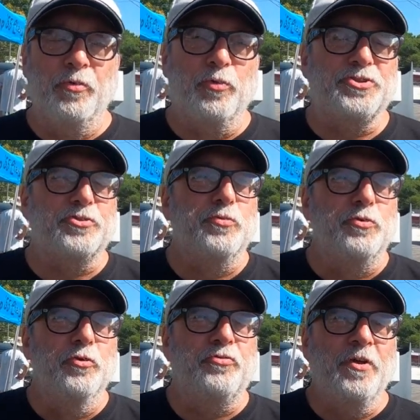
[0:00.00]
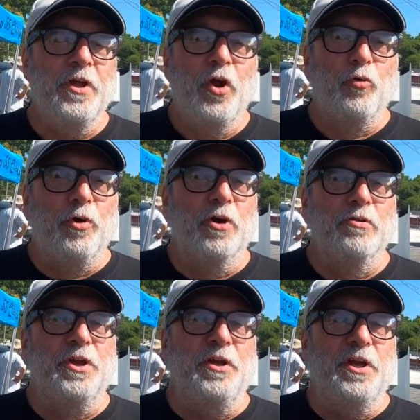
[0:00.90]
And Richard Ruth,
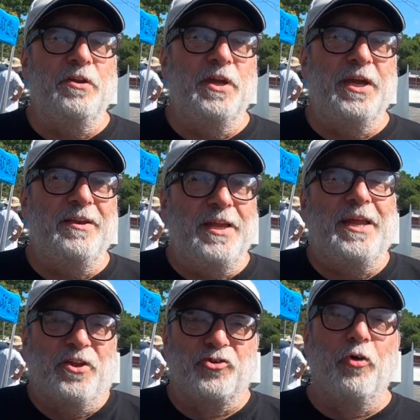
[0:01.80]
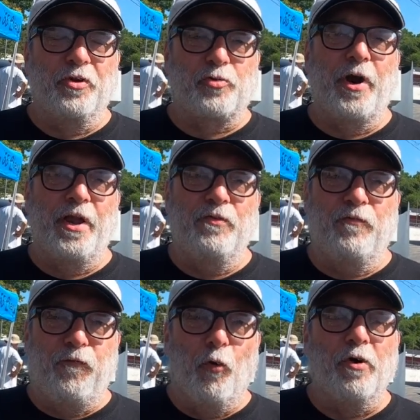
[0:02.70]
really, he, he, he gets all the credit
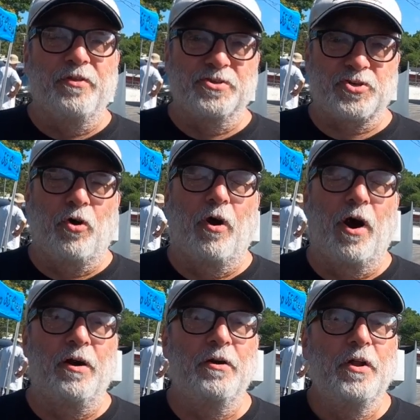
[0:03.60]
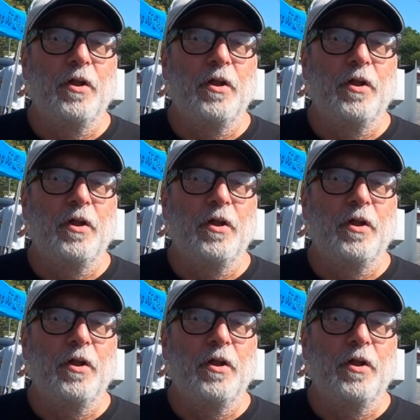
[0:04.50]
for this car.